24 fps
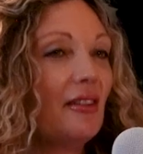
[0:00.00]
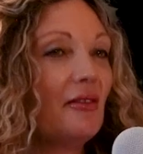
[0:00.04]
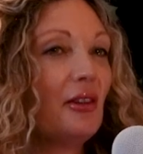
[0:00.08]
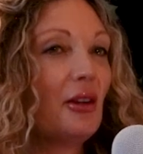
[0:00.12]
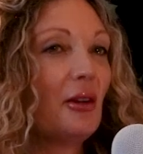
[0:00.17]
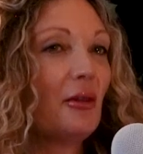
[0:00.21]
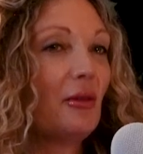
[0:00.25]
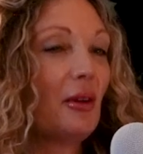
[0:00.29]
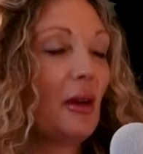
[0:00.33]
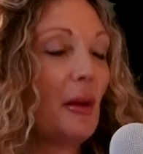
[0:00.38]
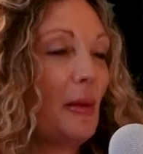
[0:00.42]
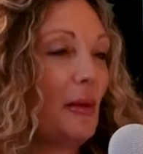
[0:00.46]
have
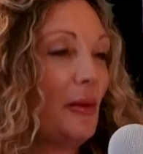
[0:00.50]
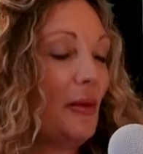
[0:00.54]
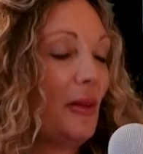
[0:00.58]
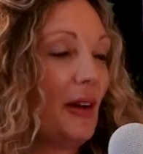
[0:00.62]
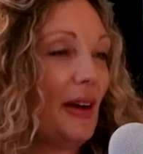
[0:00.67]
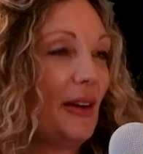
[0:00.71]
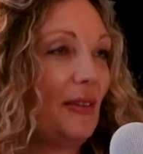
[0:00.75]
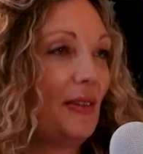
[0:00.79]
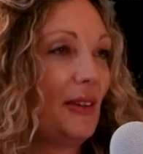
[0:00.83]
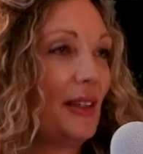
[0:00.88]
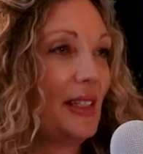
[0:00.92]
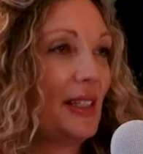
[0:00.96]
no frame of
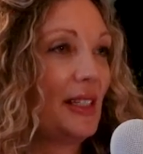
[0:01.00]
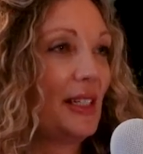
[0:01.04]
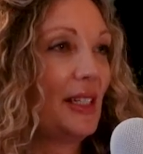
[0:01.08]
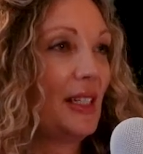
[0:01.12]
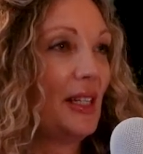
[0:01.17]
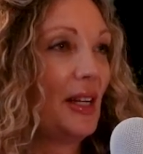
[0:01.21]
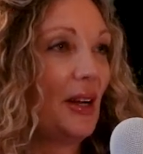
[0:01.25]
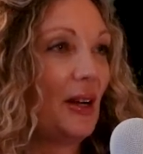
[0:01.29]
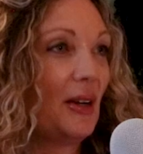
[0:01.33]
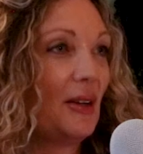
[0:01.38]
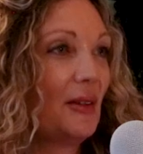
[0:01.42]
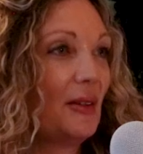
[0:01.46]
reference to
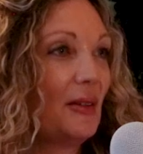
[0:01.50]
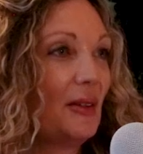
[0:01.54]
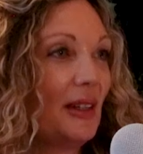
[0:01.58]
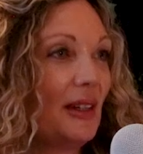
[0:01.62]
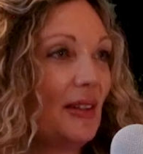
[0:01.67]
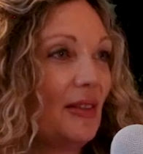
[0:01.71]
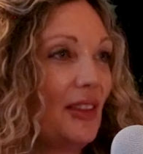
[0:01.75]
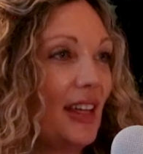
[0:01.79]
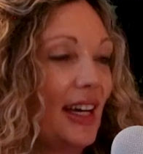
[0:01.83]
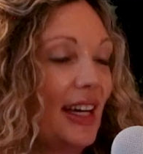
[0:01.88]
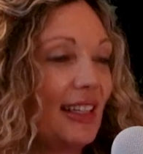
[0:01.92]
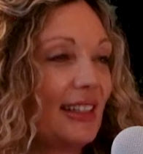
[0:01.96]
know
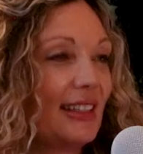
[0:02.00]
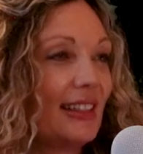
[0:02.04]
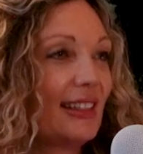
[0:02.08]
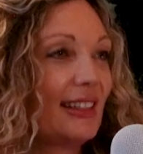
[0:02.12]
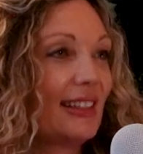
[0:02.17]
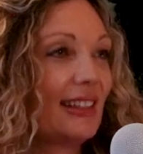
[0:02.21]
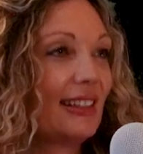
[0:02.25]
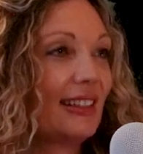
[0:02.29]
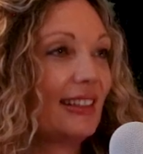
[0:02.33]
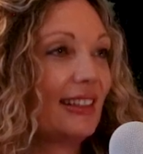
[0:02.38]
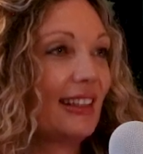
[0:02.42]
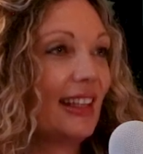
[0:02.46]
if
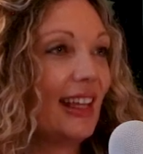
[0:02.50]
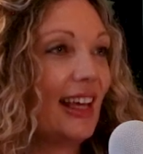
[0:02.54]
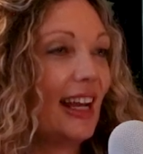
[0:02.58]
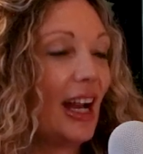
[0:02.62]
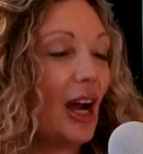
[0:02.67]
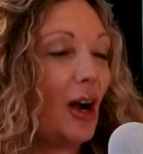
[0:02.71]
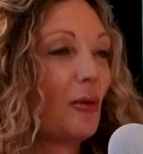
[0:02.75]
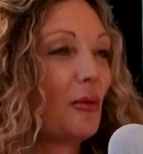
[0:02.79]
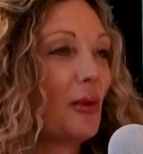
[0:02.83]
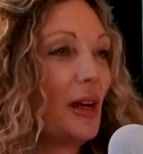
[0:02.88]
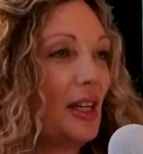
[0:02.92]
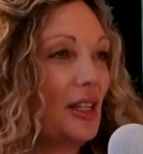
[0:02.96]
that's an
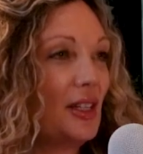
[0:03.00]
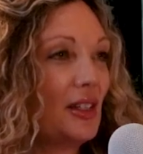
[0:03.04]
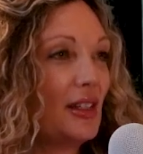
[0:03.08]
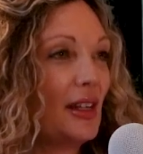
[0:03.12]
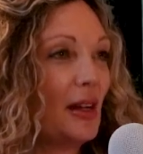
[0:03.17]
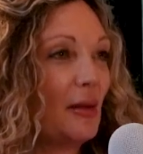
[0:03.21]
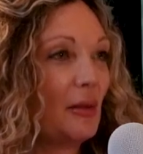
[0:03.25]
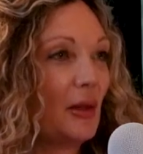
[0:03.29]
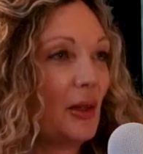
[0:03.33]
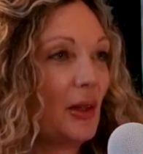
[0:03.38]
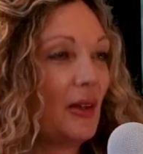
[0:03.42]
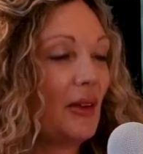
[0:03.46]
outrageous
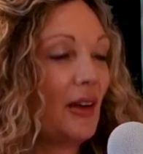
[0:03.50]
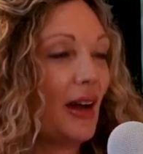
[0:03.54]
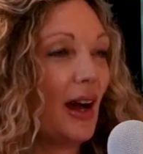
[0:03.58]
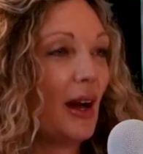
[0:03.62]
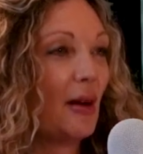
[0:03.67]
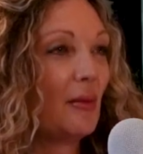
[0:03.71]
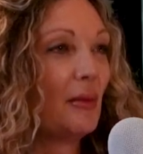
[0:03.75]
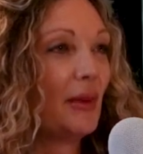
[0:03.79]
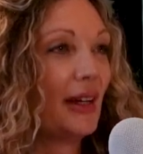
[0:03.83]
number or not,